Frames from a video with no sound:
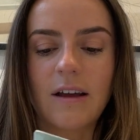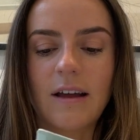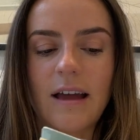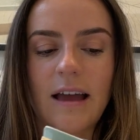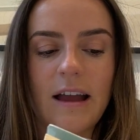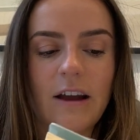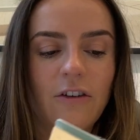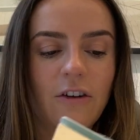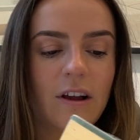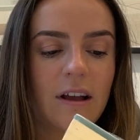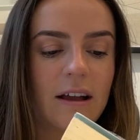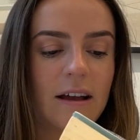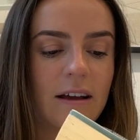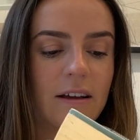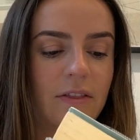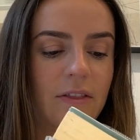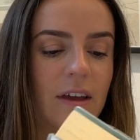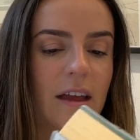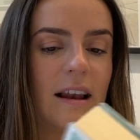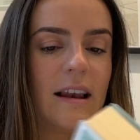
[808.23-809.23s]
area
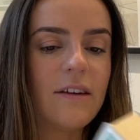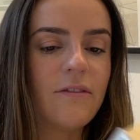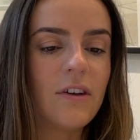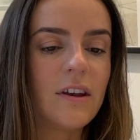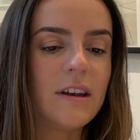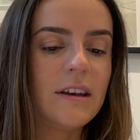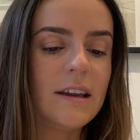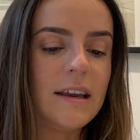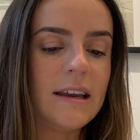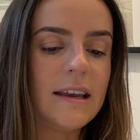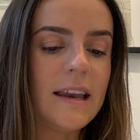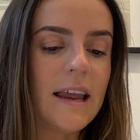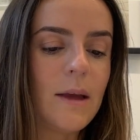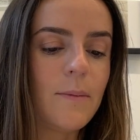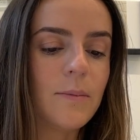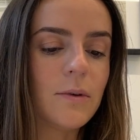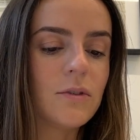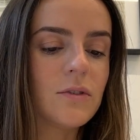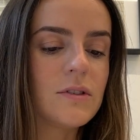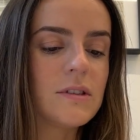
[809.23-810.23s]
they live in
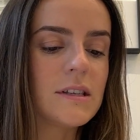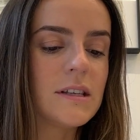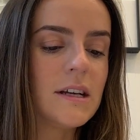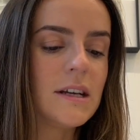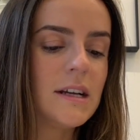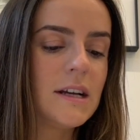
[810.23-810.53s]
Naples.